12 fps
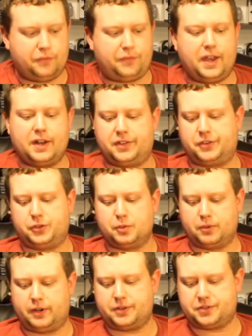fan of the
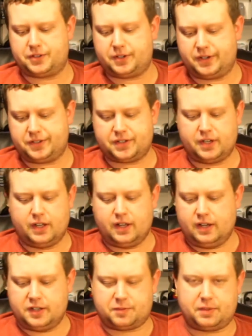Tomb Raider series,
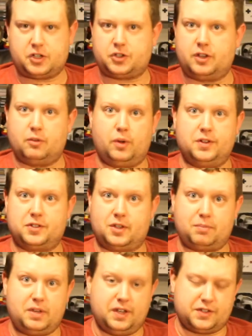especially the ones on
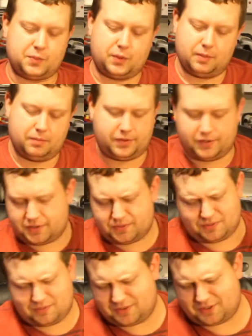the PS1, but this
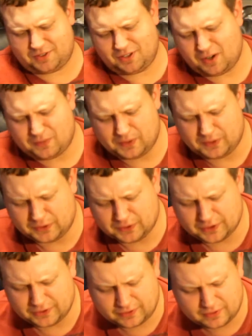one was not very
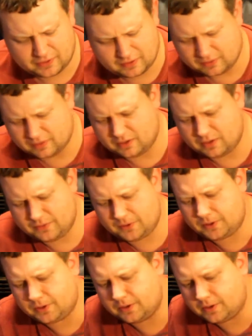good. Not
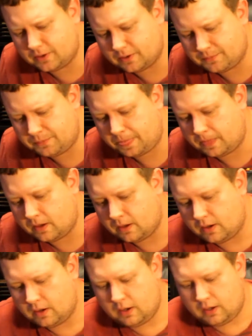very good.
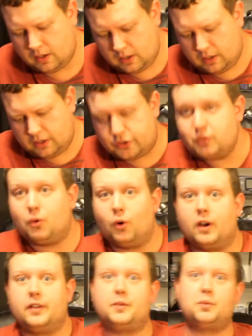2
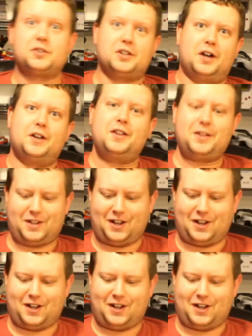more and then we're done.